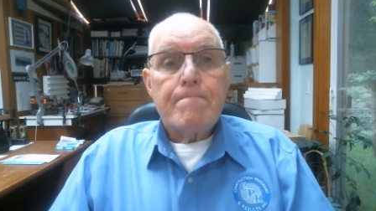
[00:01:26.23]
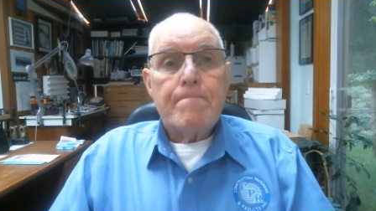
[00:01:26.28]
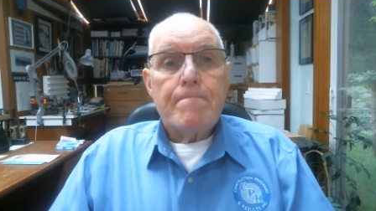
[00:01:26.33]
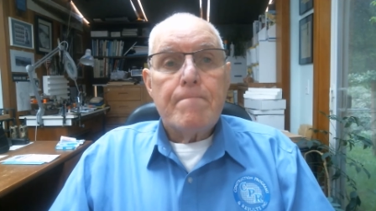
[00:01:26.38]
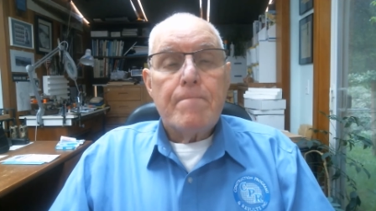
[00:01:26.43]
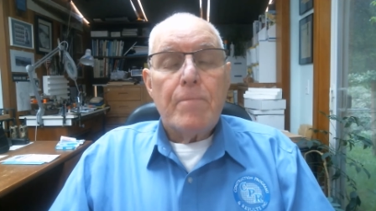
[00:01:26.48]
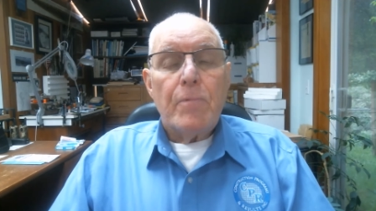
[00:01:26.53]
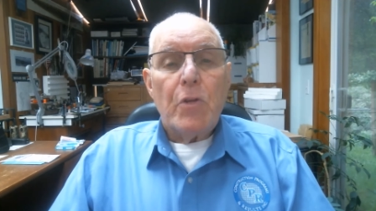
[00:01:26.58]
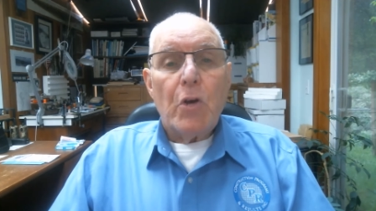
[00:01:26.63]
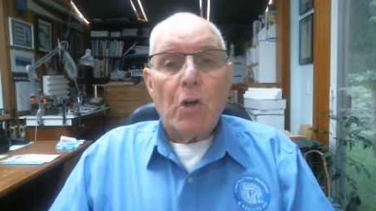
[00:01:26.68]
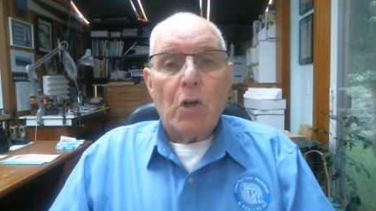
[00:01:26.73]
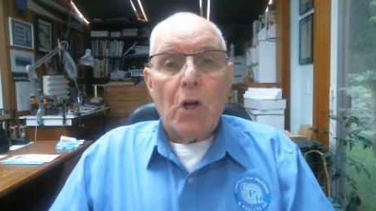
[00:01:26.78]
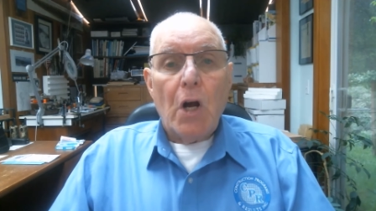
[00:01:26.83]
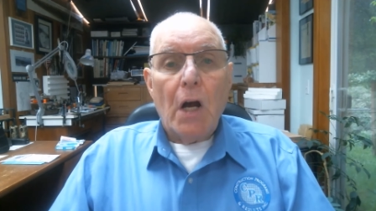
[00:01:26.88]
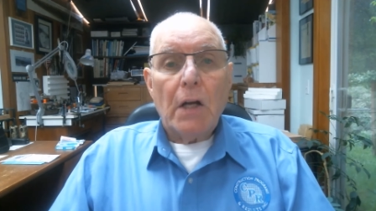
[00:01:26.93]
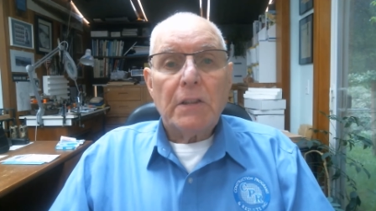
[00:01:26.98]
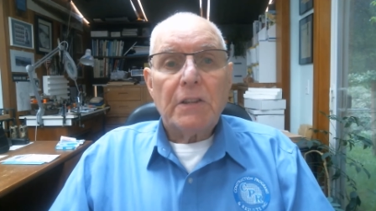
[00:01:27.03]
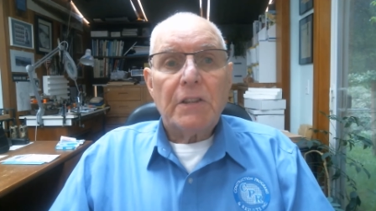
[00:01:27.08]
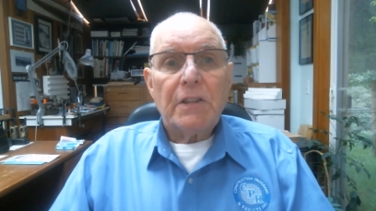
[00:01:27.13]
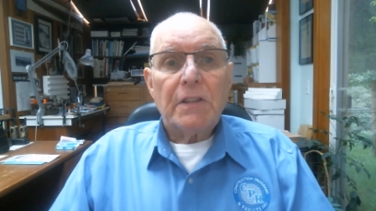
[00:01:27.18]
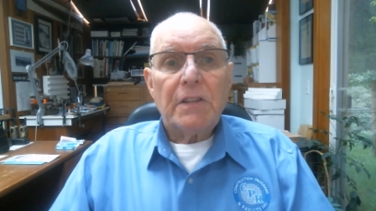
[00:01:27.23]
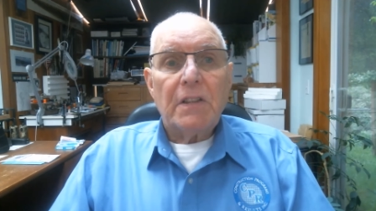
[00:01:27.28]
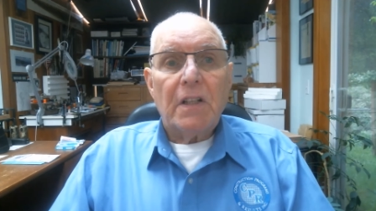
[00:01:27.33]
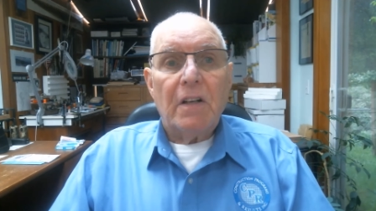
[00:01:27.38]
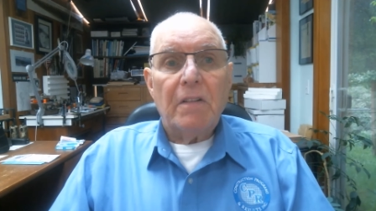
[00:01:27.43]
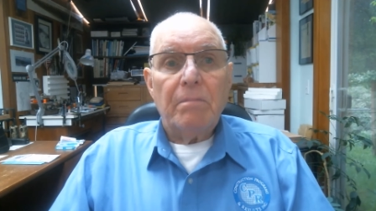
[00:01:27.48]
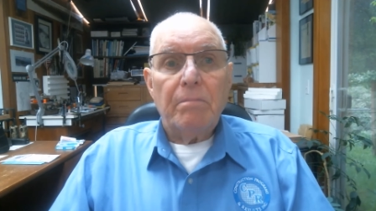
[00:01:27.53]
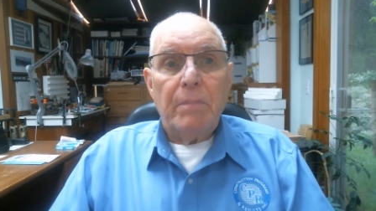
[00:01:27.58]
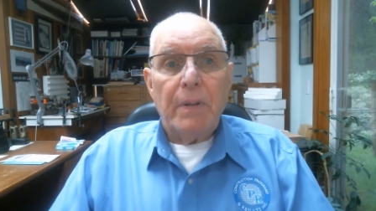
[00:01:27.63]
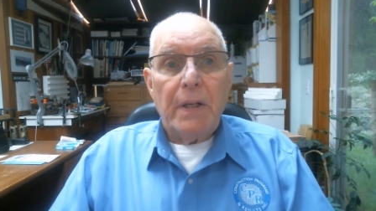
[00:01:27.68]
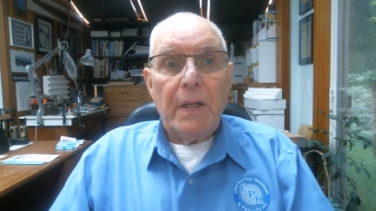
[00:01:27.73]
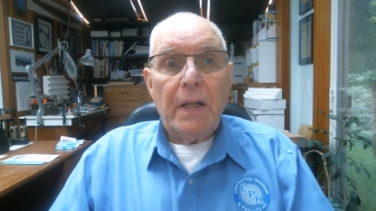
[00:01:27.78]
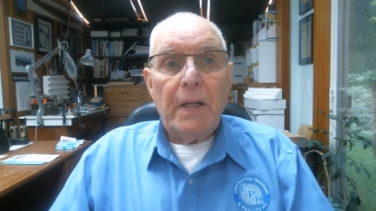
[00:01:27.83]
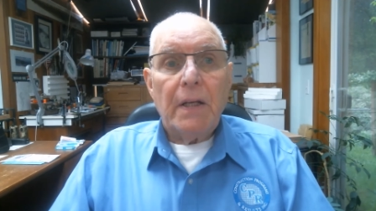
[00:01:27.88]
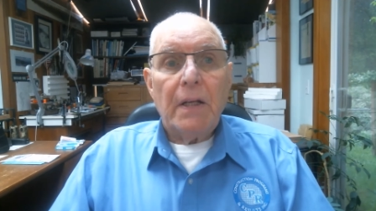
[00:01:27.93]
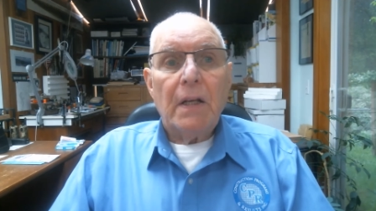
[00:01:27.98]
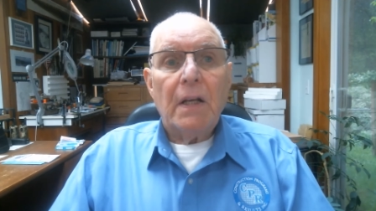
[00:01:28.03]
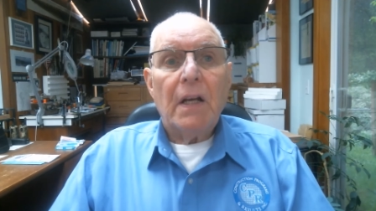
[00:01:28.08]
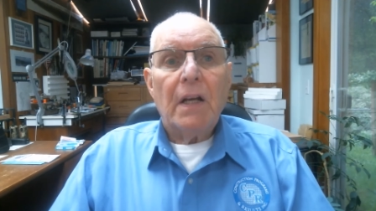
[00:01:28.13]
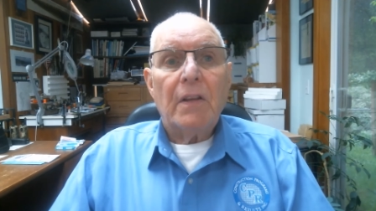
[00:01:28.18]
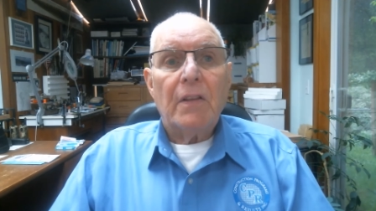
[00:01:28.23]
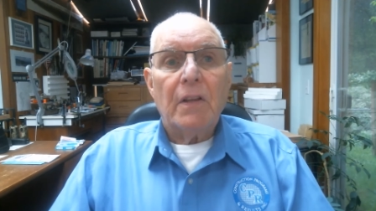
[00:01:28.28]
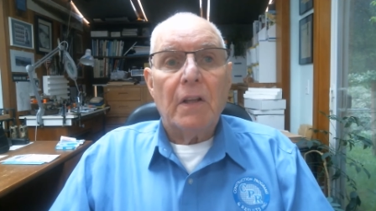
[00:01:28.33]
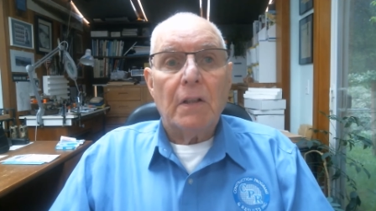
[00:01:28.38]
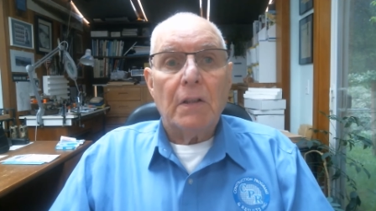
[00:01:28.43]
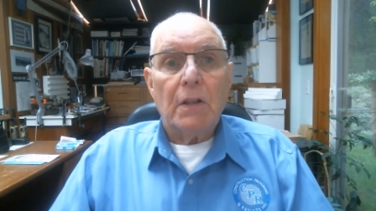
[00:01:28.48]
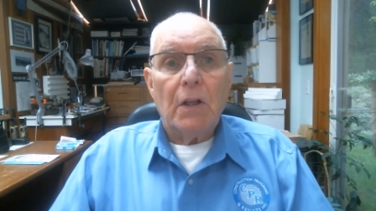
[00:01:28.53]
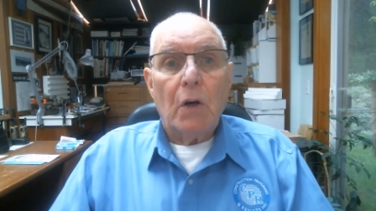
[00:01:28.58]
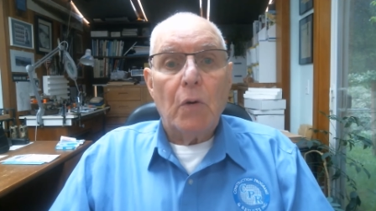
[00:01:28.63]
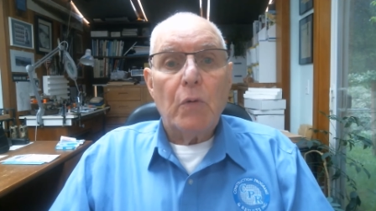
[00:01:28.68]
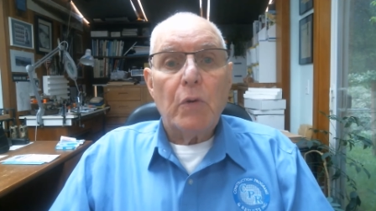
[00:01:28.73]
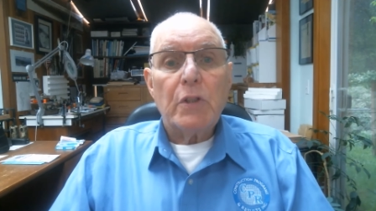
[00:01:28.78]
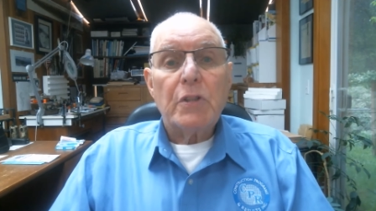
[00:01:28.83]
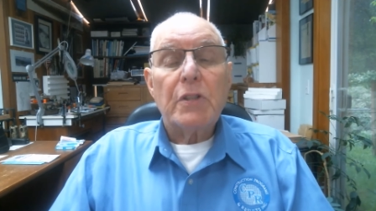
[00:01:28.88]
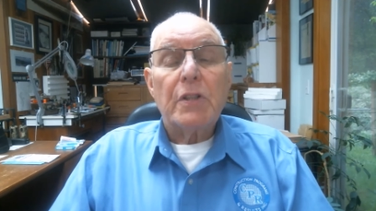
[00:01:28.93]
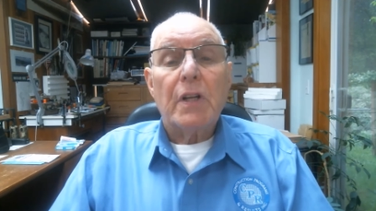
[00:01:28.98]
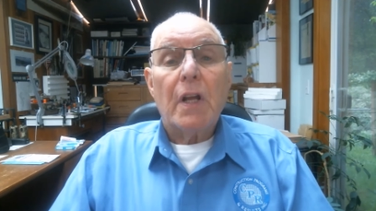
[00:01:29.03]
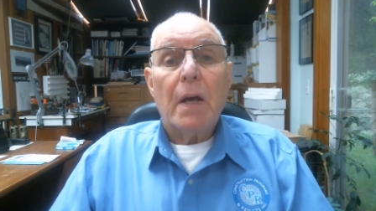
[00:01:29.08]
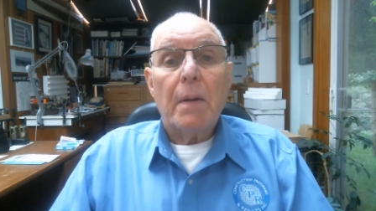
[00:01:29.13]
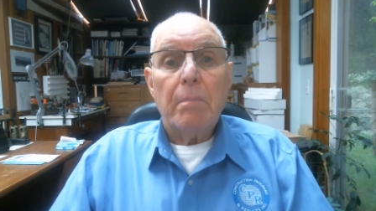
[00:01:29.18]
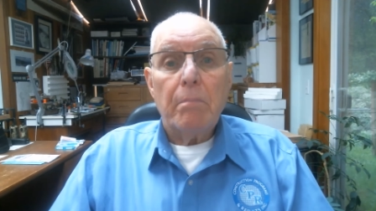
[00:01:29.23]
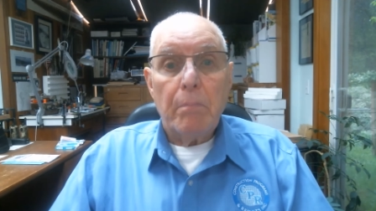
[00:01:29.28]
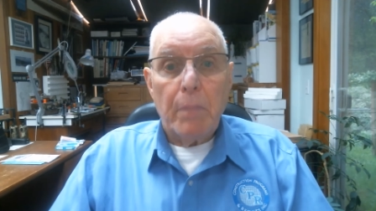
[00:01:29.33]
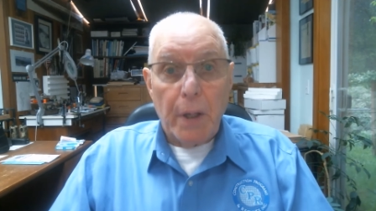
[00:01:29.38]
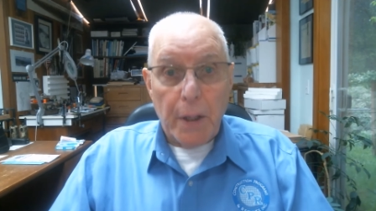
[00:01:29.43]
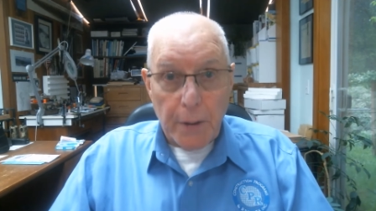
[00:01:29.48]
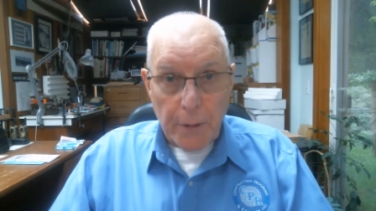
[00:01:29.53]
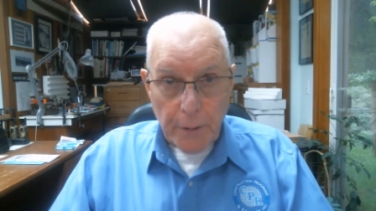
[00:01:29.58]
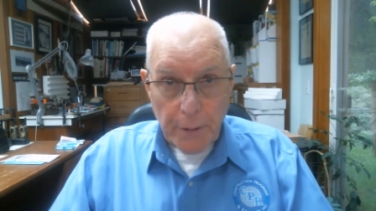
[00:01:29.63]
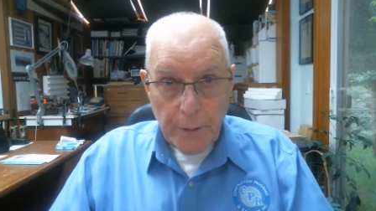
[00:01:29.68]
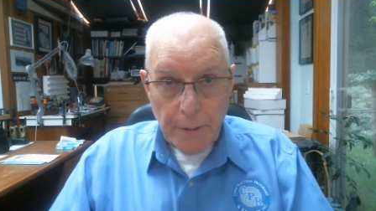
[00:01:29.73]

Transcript: The cost of being the lowest bidder.